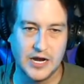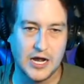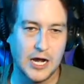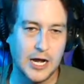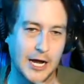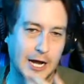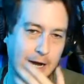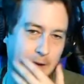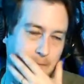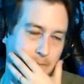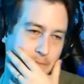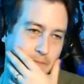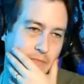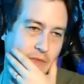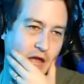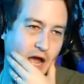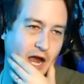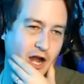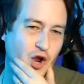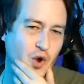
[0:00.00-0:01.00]

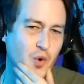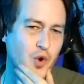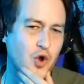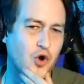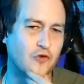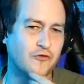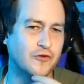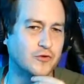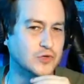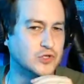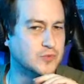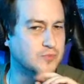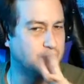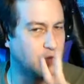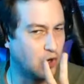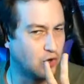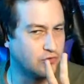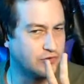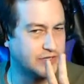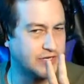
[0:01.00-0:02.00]
I don't know if it was
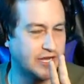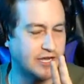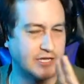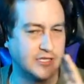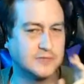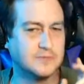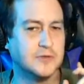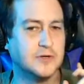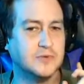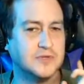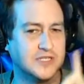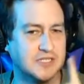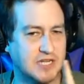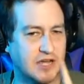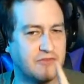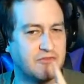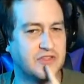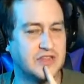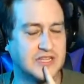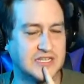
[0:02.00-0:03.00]
both days, but it was
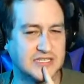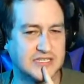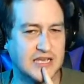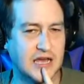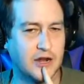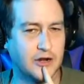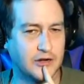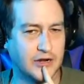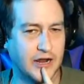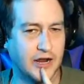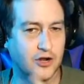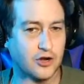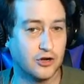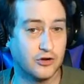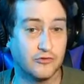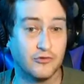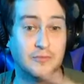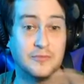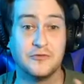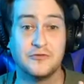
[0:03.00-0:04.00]
definitely the Saturday. I
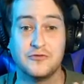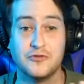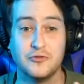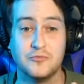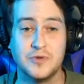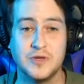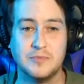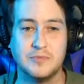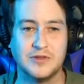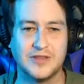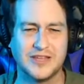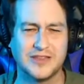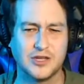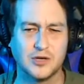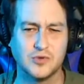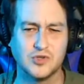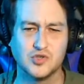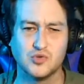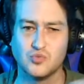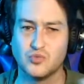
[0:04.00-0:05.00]
heard from a few people that
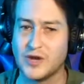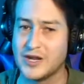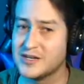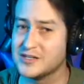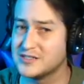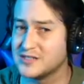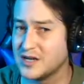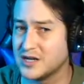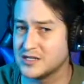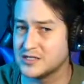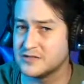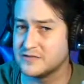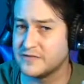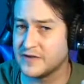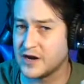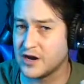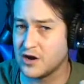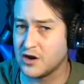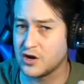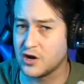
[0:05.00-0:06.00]
there was a Renaissance
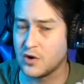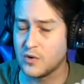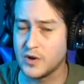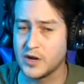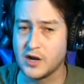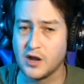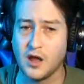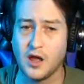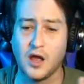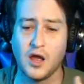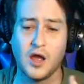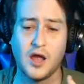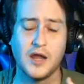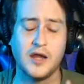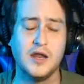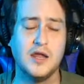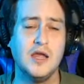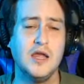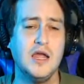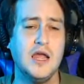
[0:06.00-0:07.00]
fair going
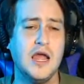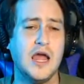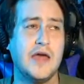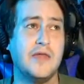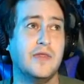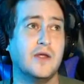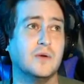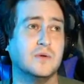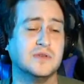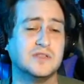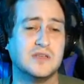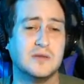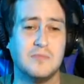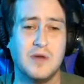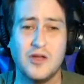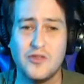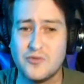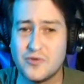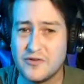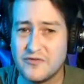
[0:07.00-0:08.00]
on and there was some
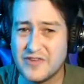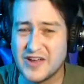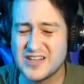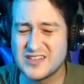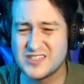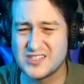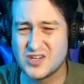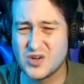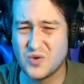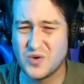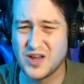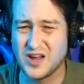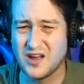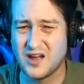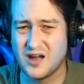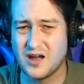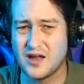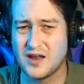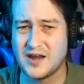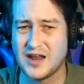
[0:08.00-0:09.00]
other events going
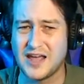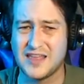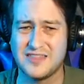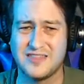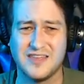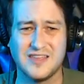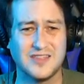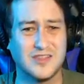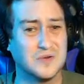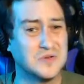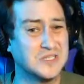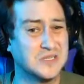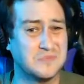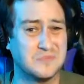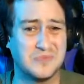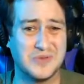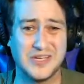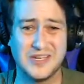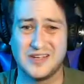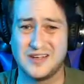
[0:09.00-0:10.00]
on. I think there was a
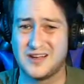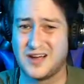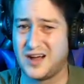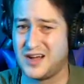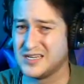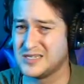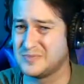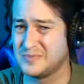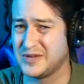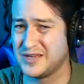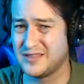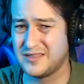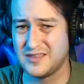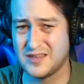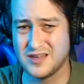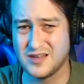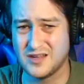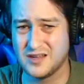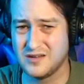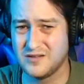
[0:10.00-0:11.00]
big cosplay
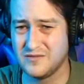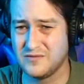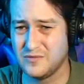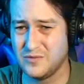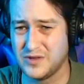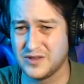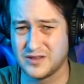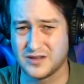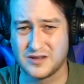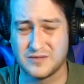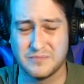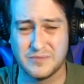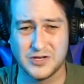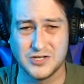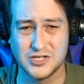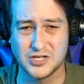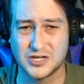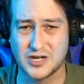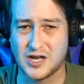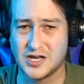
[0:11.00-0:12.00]
thing with a
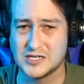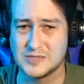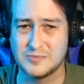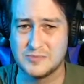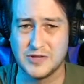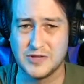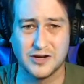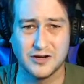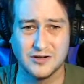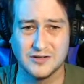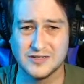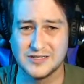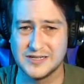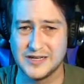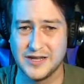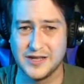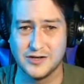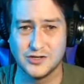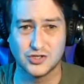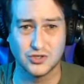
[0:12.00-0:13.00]
bunch of cosplayers
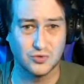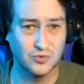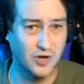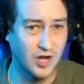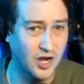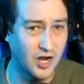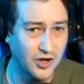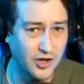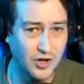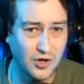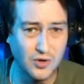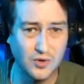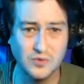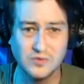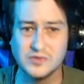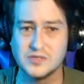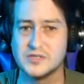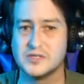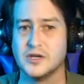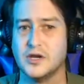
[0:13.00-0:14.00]
in
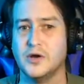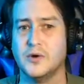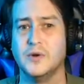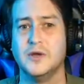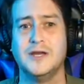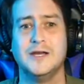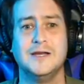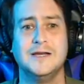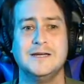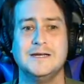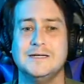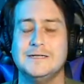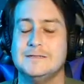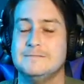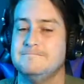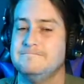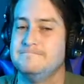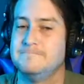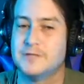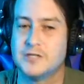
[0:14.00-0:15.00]
Toronto. So
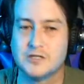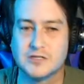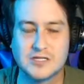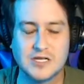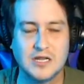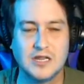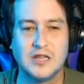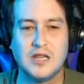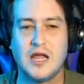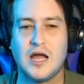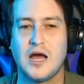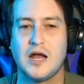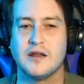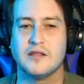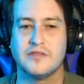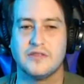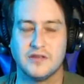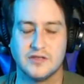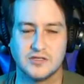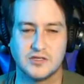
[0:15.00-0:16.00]
there's a lot
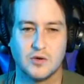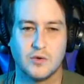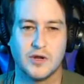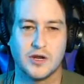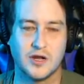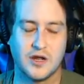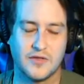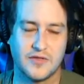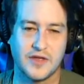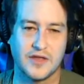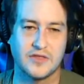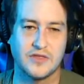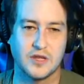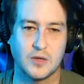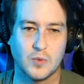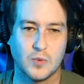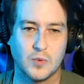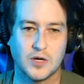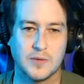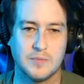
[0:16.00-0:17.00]
of things going on that I
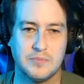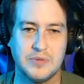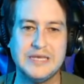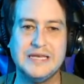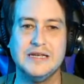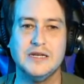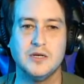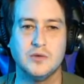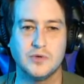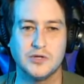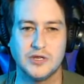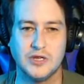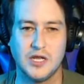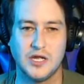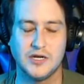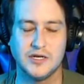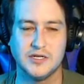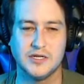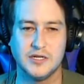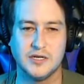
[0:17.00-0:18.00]
think were competing with
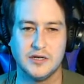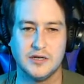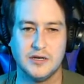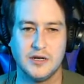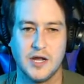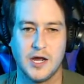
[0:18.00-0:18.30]
London.